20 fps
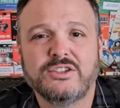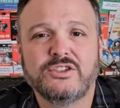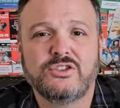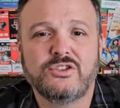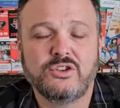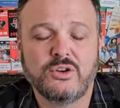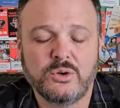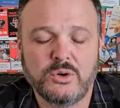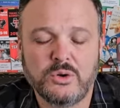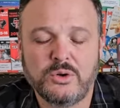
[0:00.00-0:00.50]

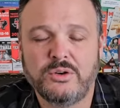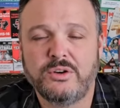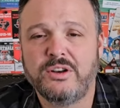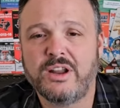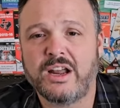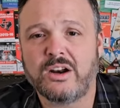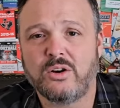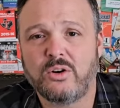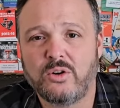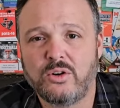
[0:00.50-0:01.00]
It's
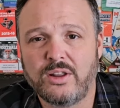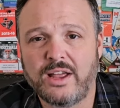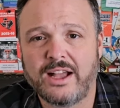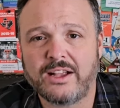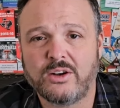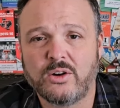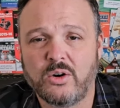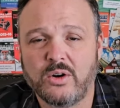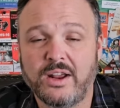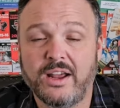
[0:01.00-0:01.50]
June, not a whole
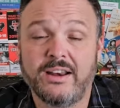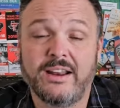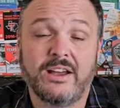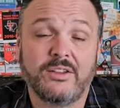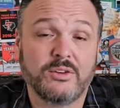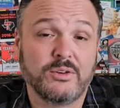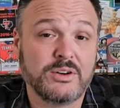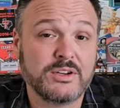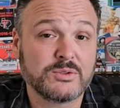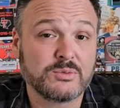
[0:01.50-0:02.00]
lot going on.
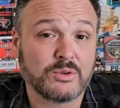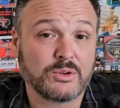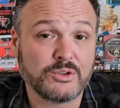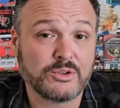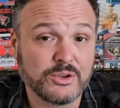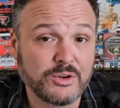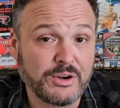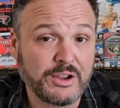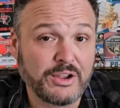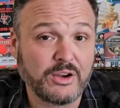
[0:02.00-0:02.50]
Now, there is
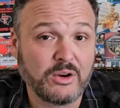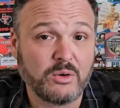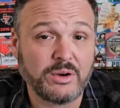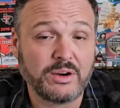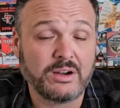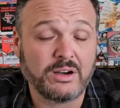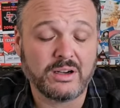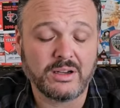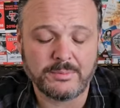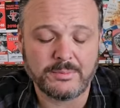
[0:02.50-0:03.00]
recruiting
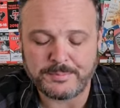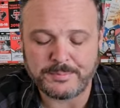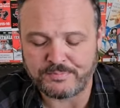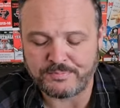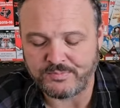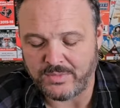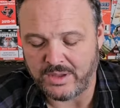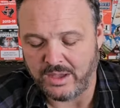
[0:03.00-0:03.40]
going on.